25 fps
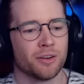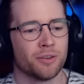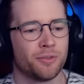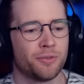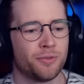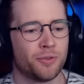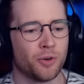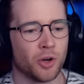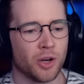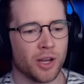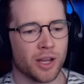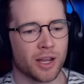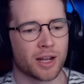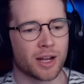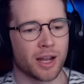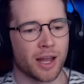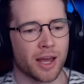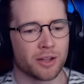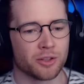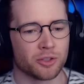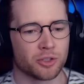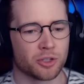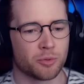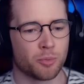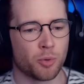Fully
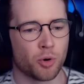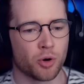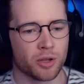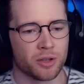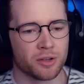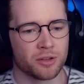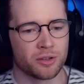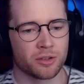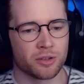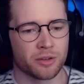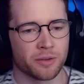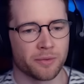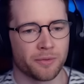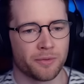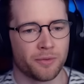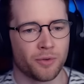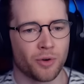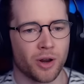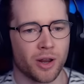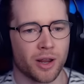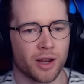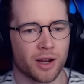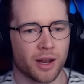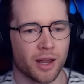cleansed, boys. Fully